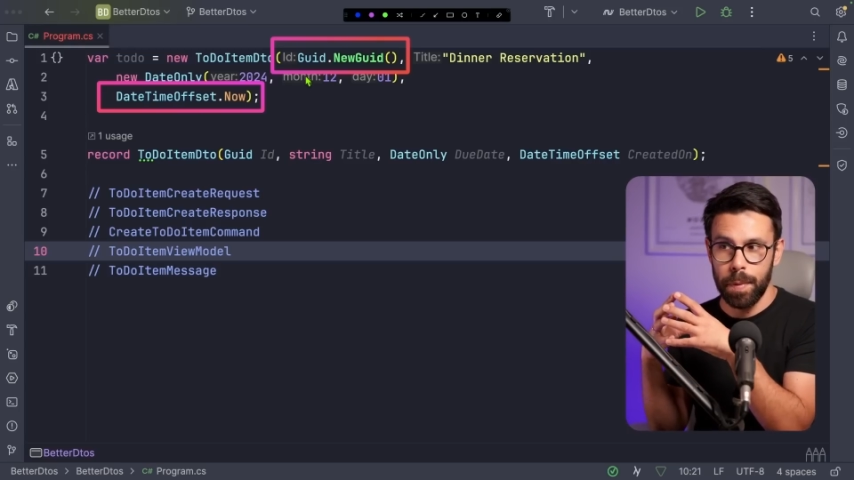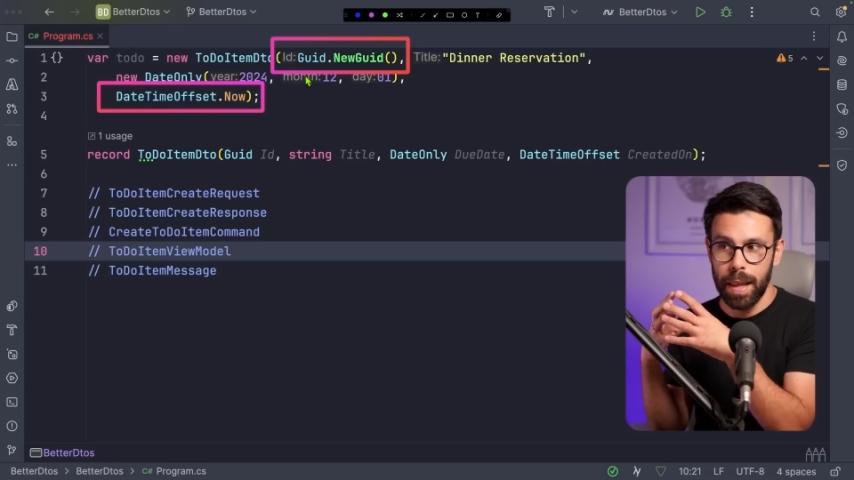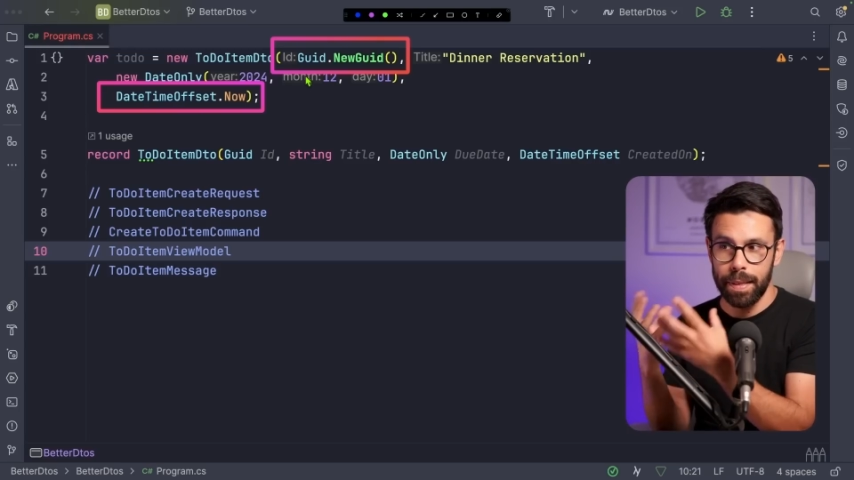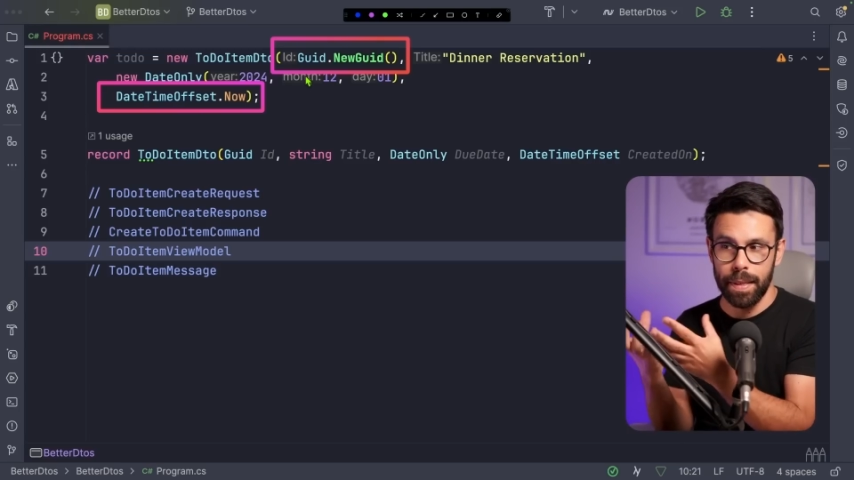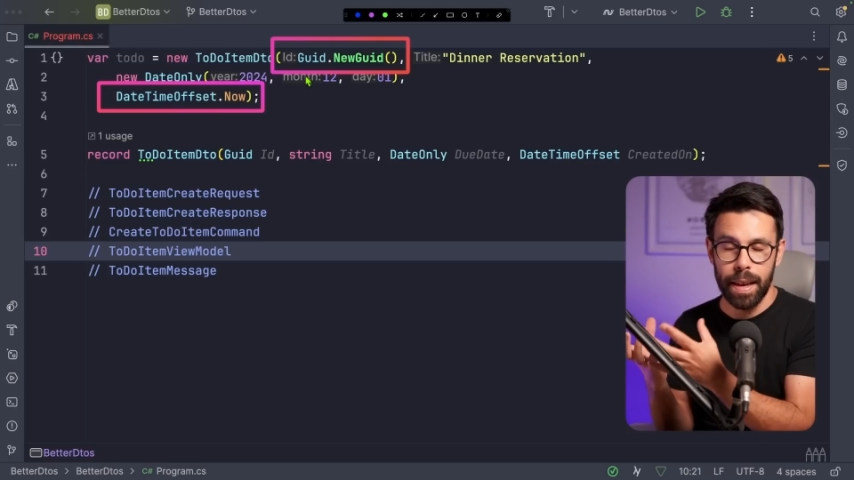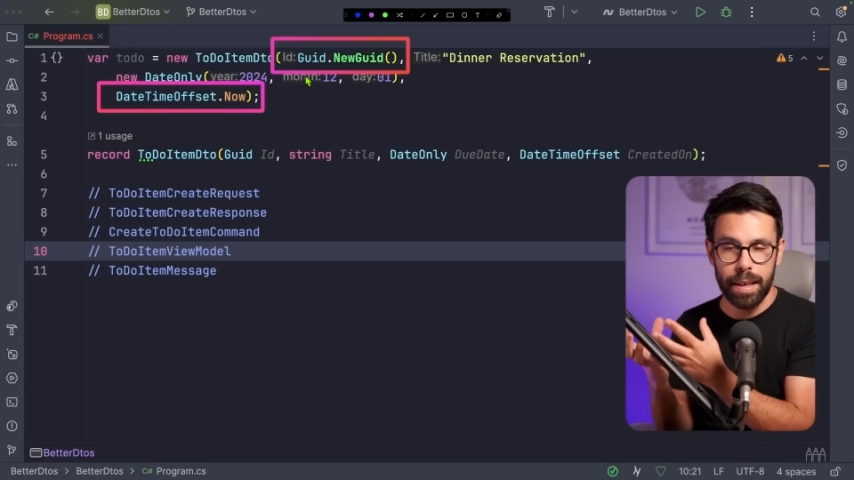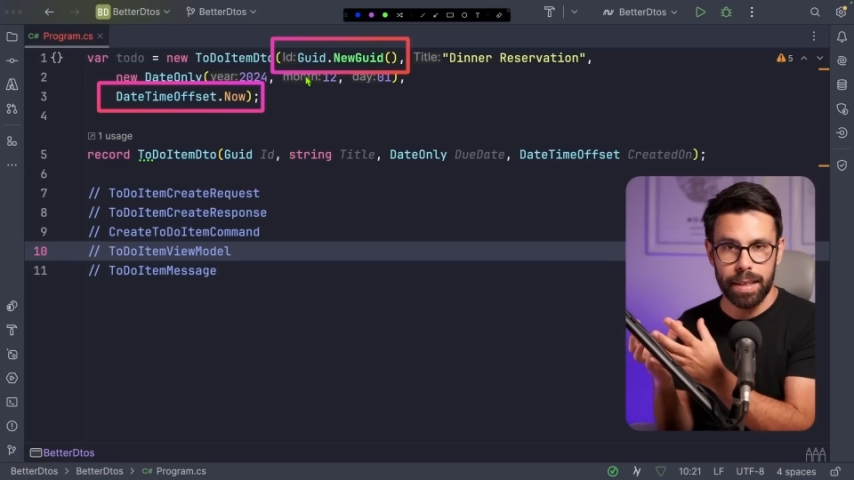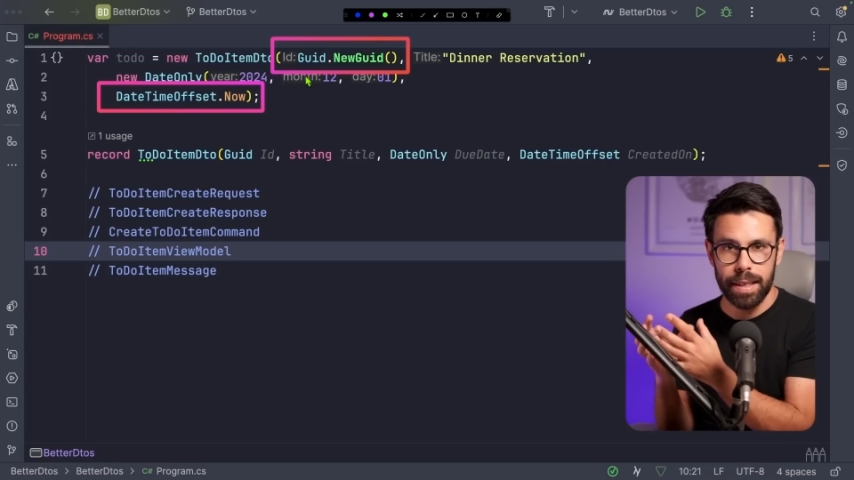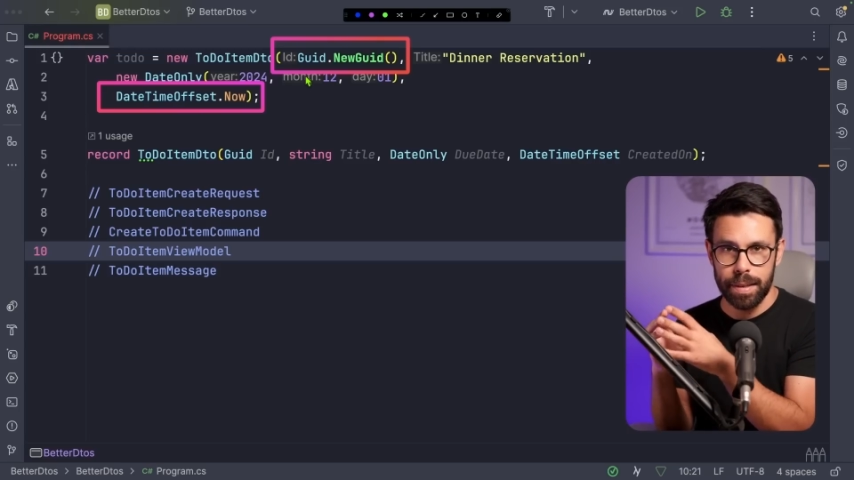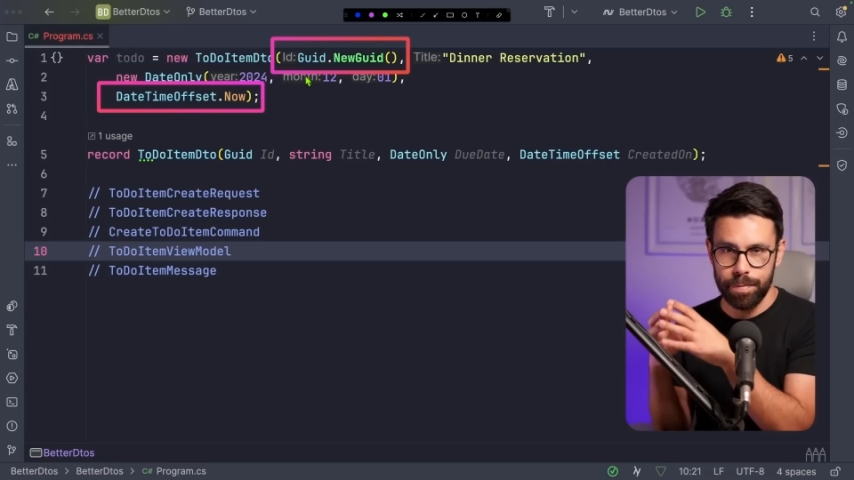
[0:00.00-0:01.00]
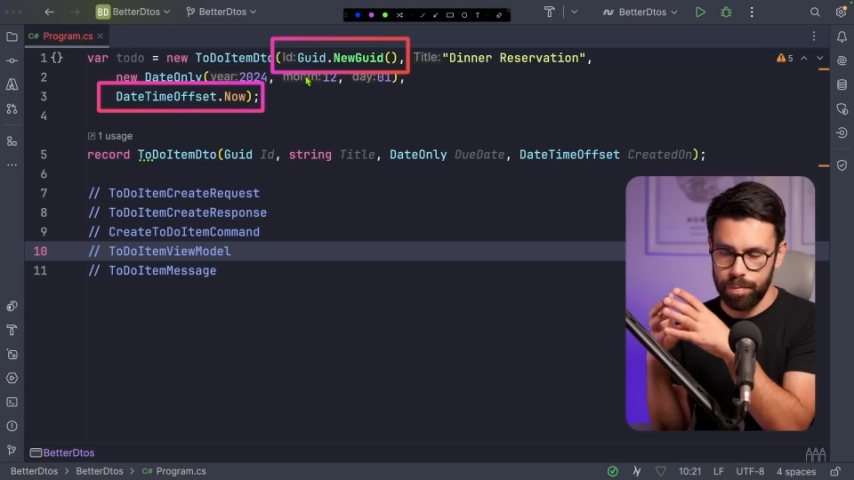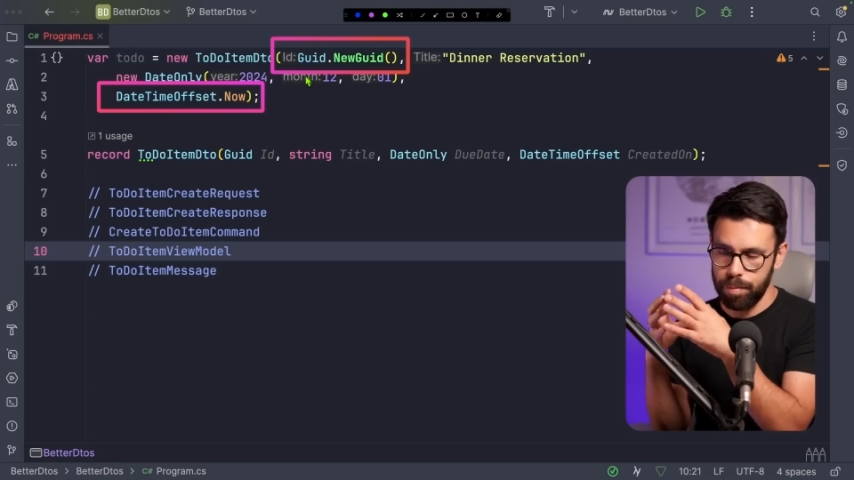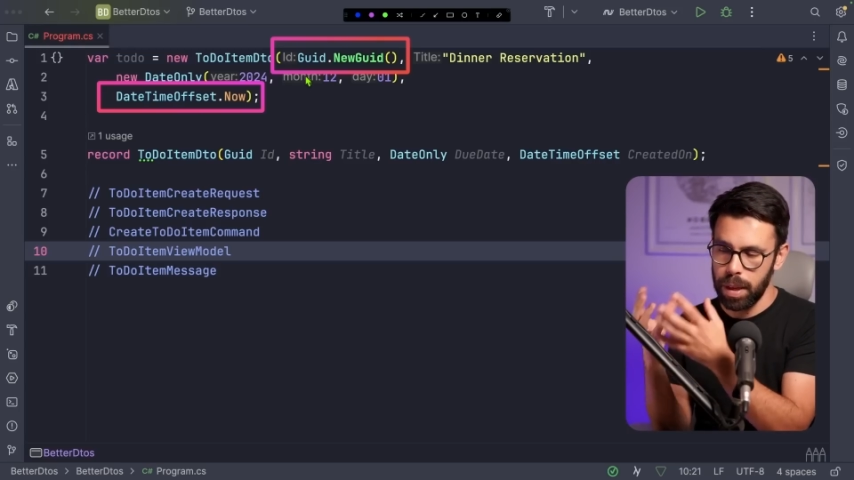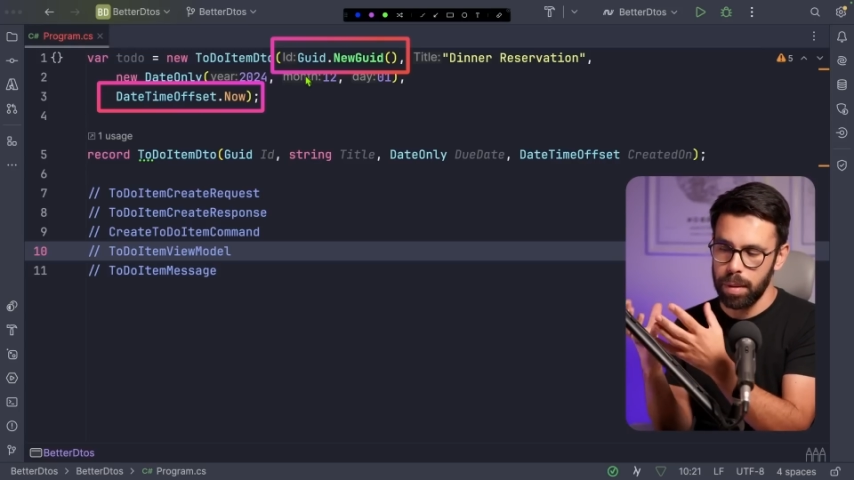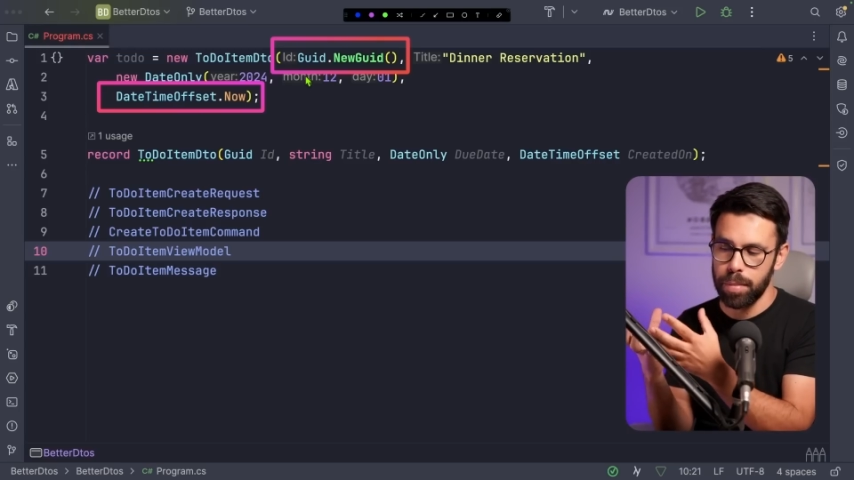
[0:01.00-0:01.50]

that data being